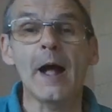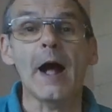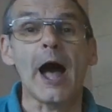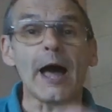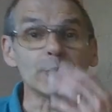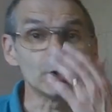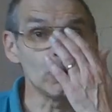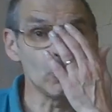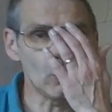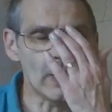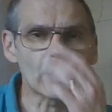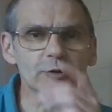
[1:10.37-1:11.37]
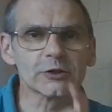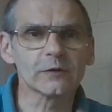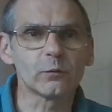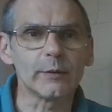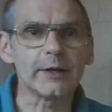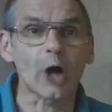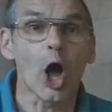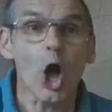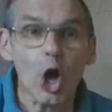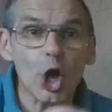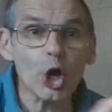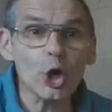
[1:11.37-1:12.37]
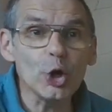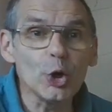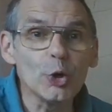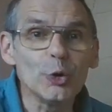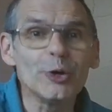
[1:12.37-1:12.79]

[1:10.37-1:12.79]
And who else have we got? Una,